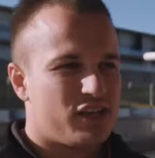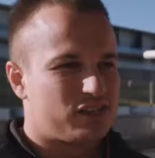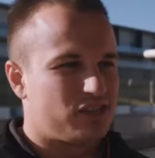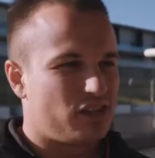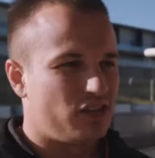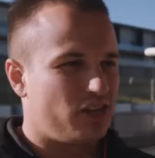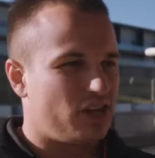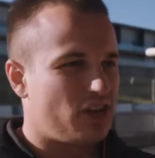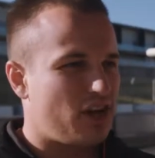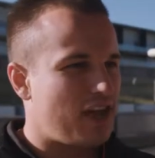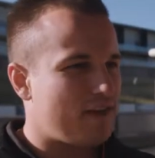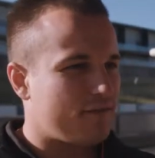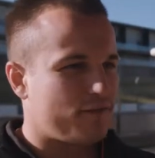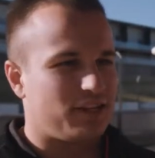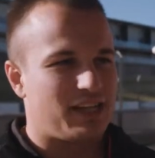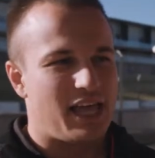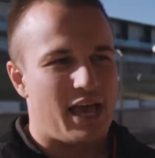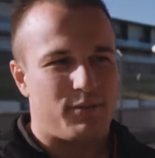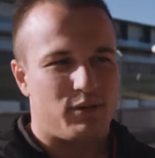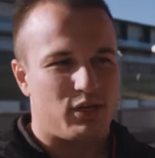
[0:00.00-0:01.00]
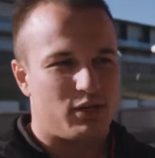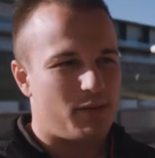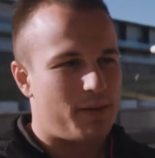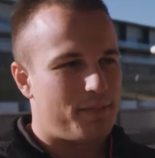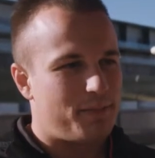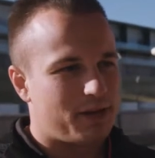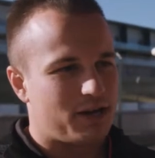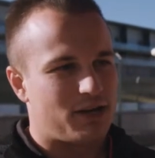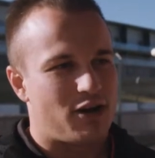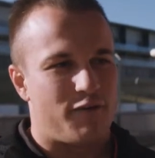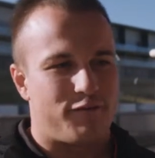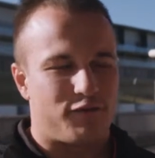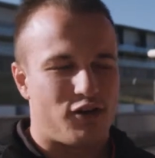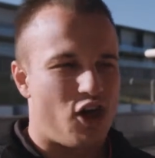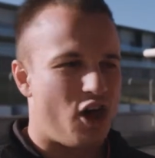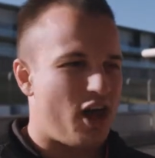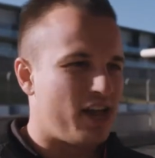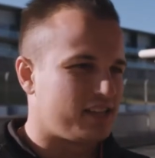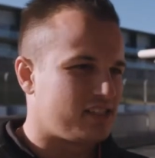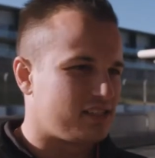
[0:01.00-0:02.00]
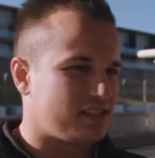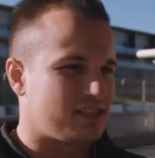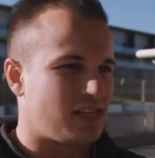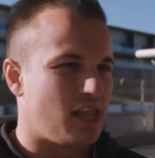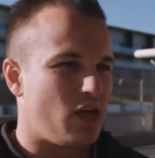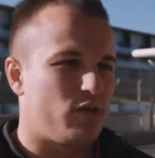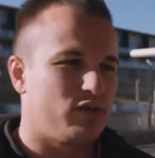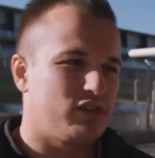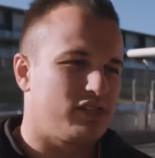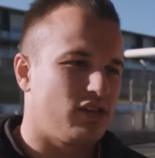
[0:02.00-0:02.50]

So, you know, every lap you're going to be picking off guys and slower.